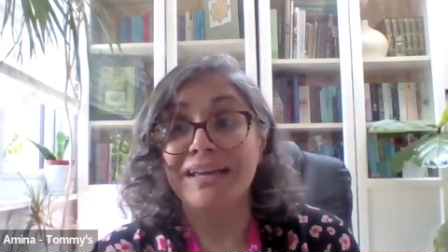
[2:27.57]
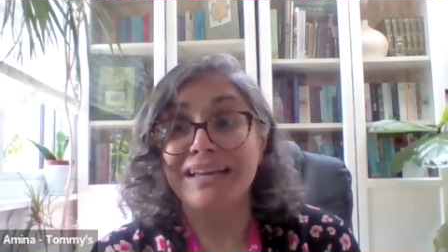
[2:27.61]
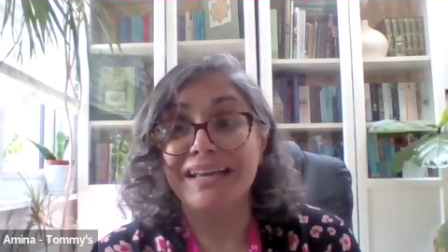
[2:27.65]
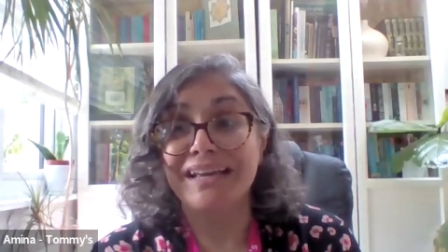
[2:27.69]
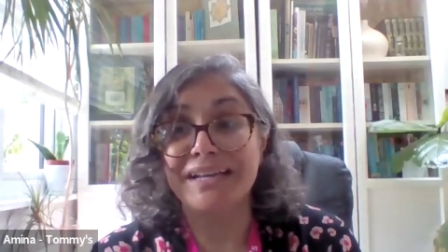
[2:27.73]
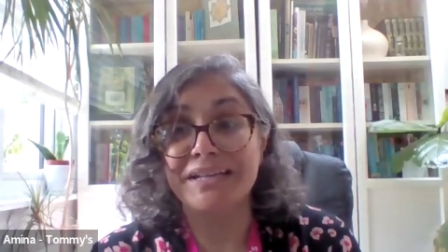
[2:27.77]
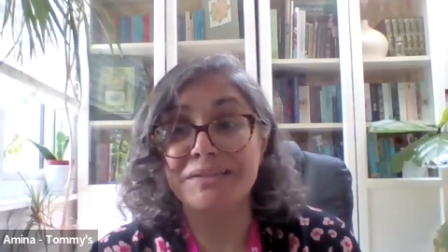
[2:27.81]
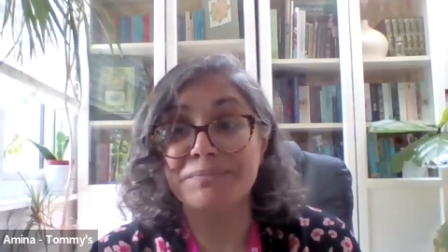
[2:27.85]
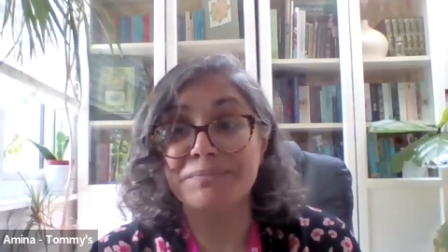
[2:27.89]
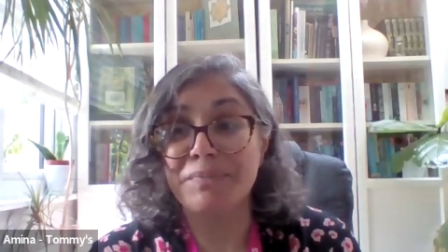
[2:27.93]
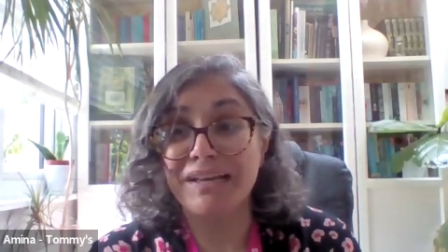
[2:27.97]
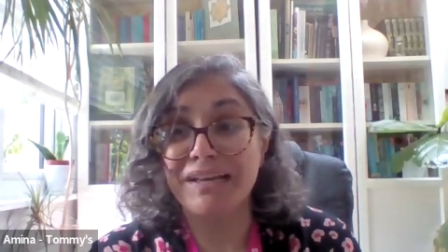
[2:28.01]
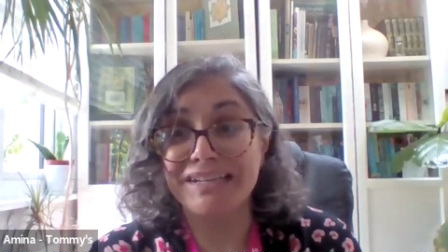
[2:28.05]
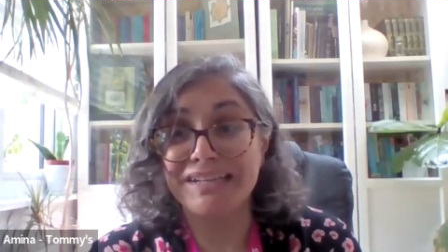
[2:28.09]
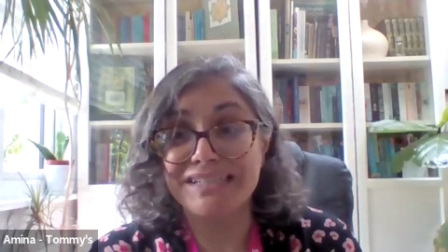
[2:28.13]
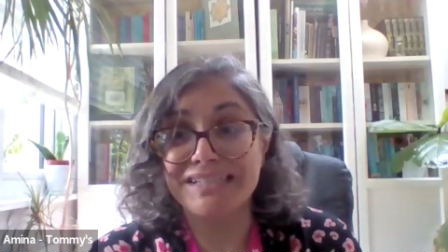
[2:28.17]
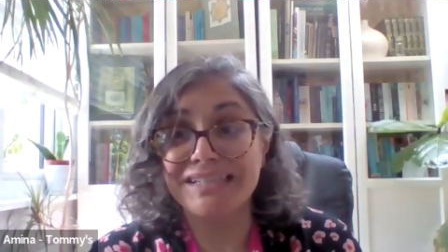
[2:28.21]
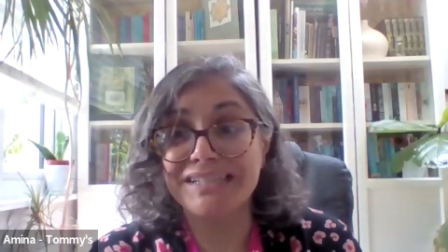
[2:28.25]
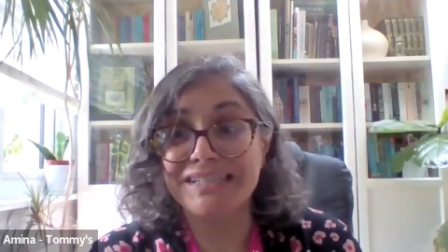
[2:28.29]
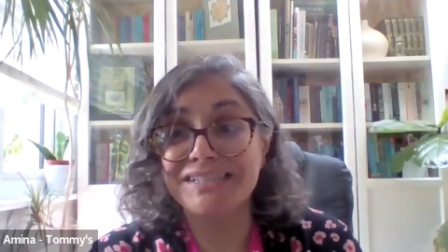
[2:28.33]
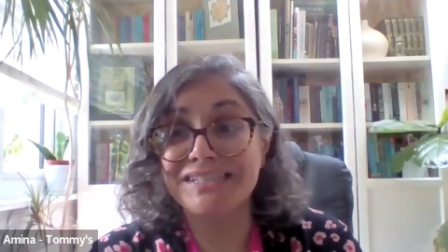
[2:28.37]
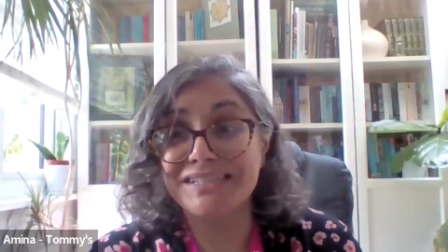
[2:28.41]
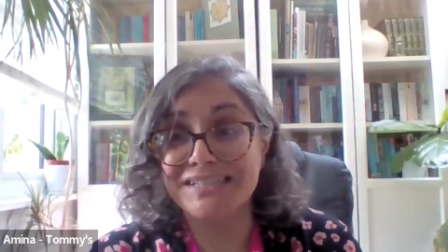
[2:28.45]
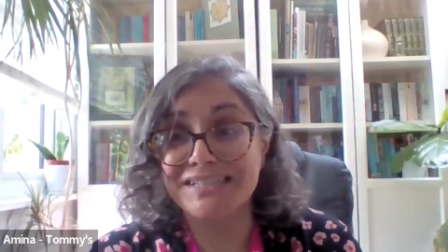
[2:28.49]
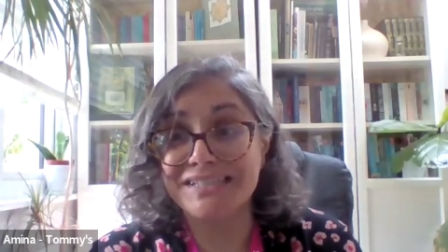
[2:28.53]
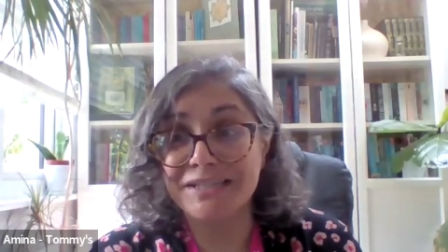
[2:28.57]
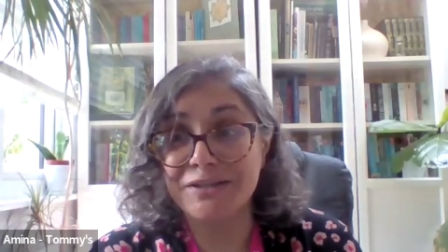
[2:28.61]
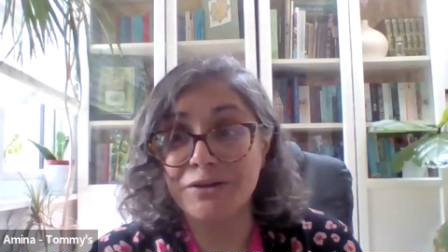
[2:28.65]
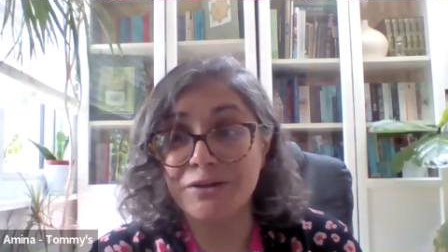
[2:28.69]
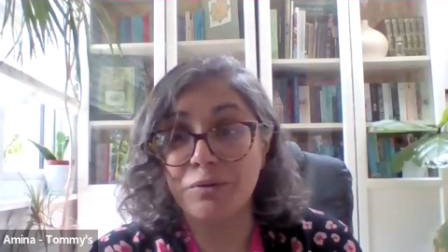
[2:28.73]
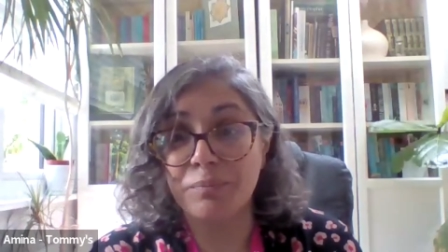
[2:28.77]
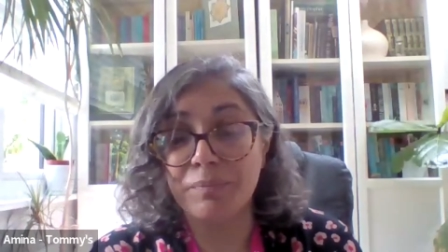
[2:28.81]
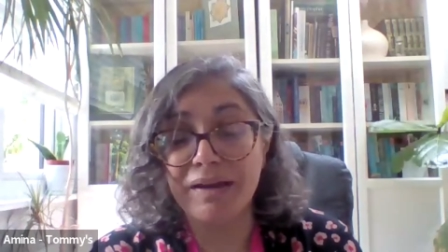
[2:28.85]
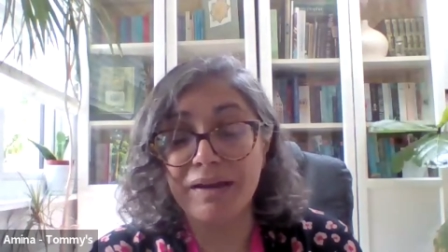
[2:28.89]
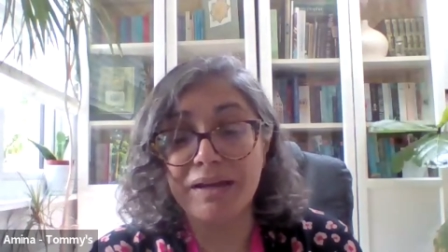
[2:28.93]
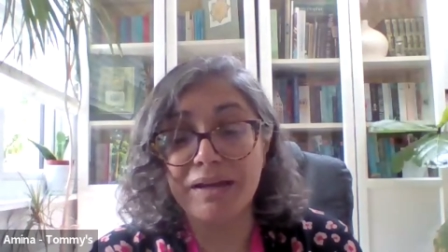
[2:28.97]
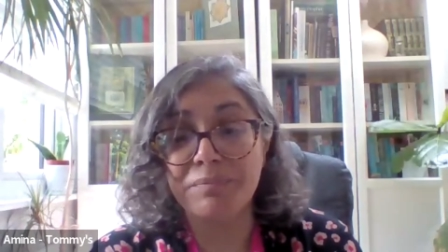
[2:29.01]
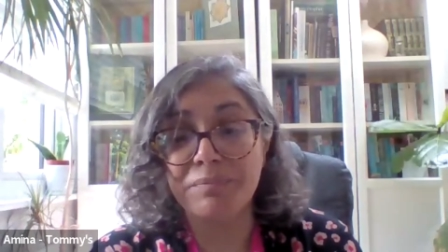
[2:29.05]
expecting to see your
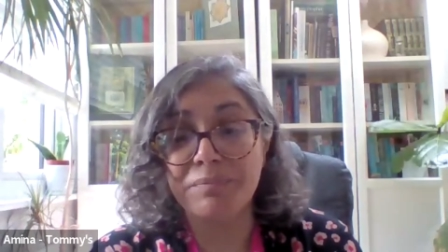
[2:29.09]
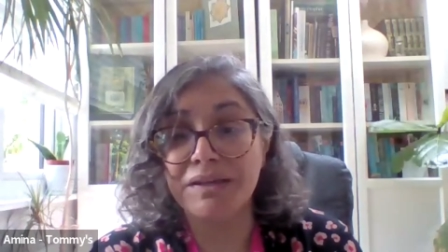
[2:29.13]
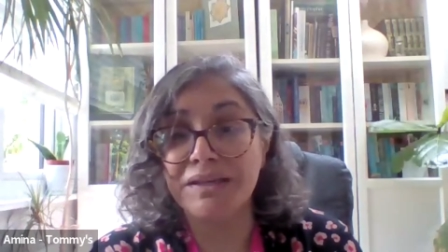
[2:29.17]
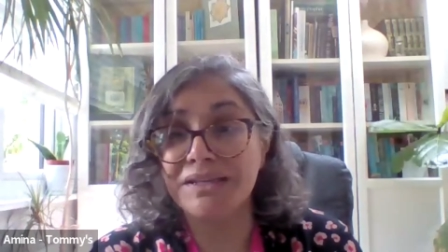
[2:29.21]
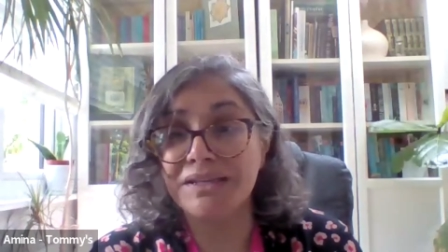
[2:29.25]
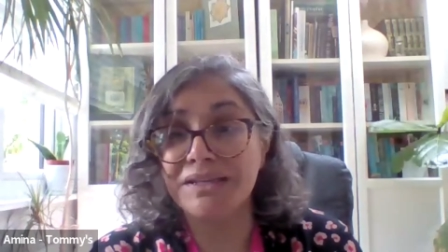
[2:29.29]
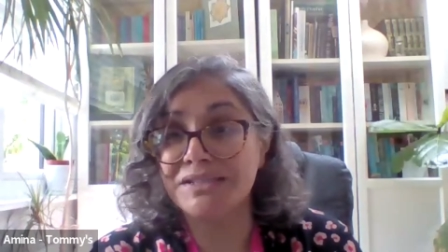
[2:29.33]
baby,